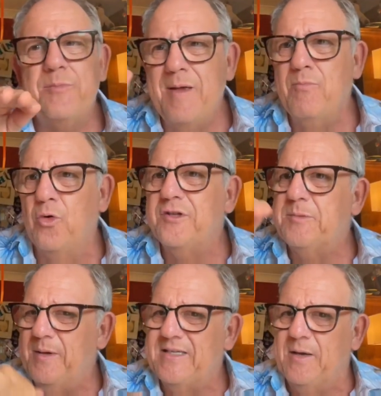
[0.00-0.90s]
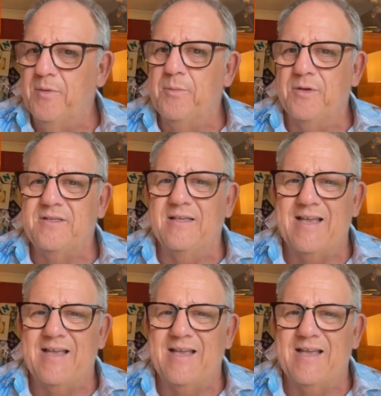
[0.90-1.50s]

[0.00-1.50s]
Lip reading: bit more than spitting. It wasn't a